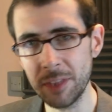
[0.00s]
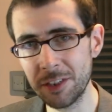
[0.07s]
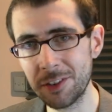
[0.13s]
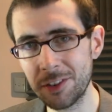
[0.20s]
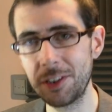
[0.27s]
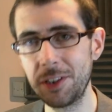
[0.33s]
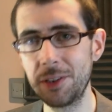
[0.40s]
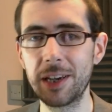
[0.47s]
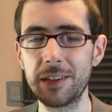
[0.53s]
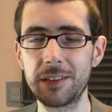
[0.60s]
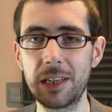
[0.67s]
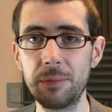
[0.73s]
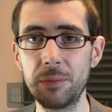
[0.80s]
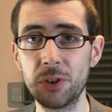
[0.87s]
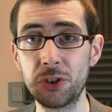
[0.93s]
so that you get to
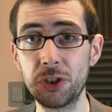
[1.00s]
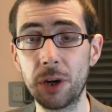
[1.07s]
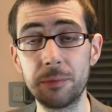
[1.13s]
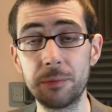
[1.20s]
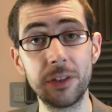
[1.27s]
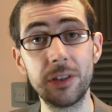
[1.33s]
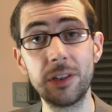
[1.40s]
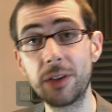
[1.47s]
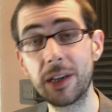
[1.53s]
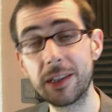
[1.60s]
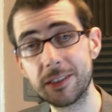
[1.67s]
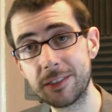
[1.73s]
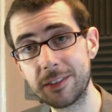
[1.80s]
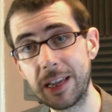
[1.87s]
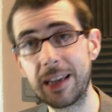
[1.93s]
keep your job, so that you get
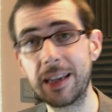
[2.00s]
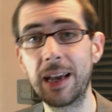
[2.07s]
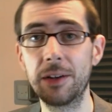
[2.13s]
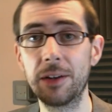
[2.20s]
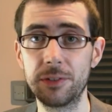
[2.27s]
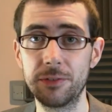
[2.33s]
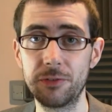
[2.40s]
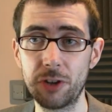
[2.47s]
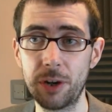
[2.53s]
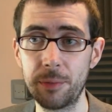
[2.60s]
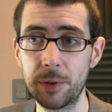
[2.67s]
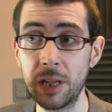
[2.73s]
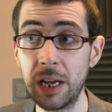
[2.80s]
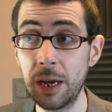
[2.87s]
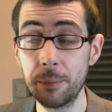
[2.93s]
to stay out of
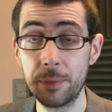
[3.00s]
trouble.